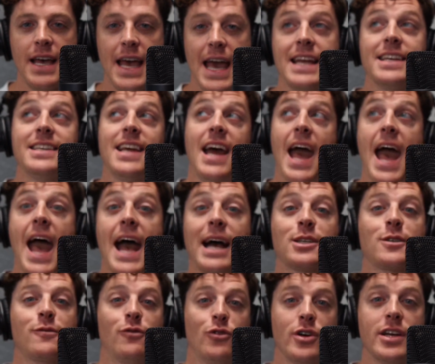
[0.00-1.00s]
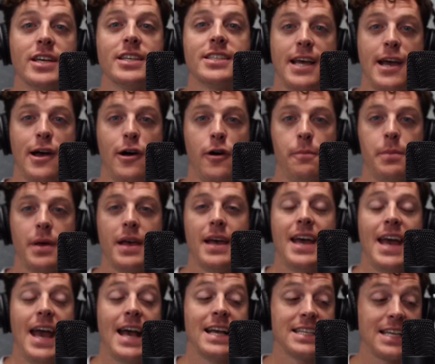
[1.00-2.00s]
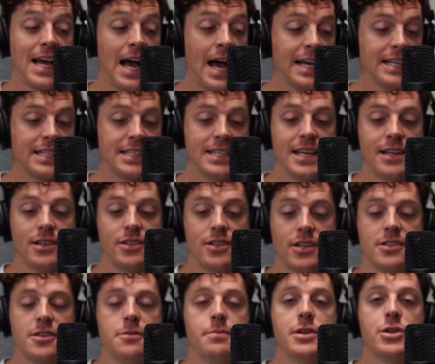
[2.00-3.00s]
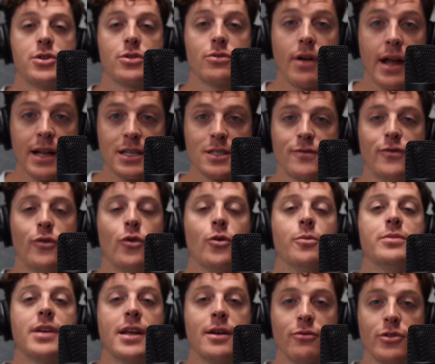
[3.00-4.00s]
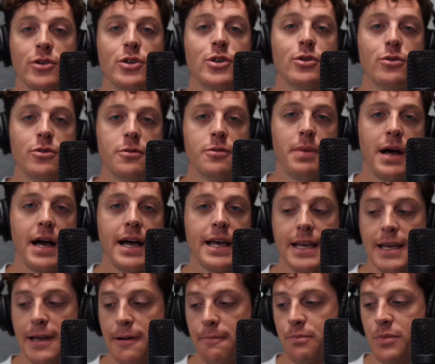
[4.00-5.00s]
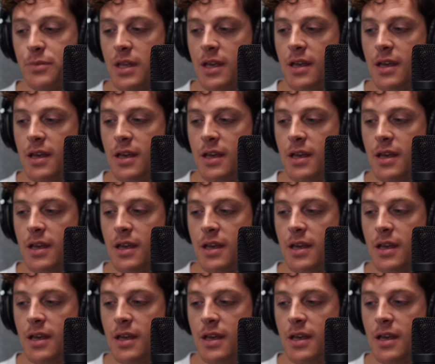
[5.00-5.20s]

and to ask for His help as I seek just to be transformed and renewed by Him.